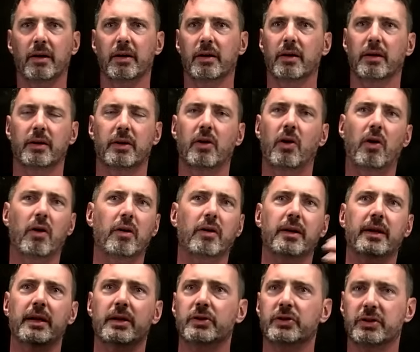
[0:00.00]
a car
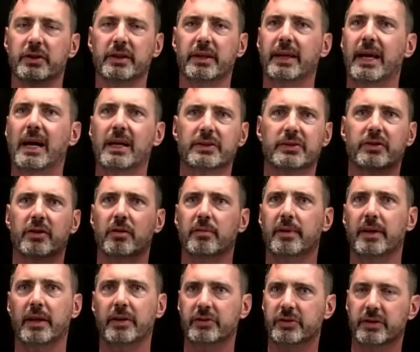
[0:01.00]
engine, a gas turbine
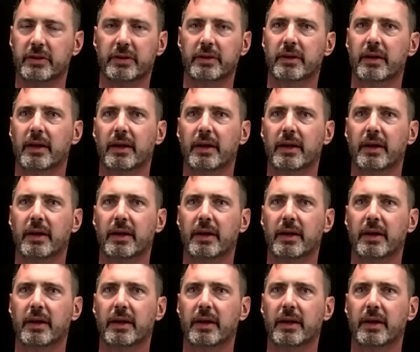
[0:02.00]
engine,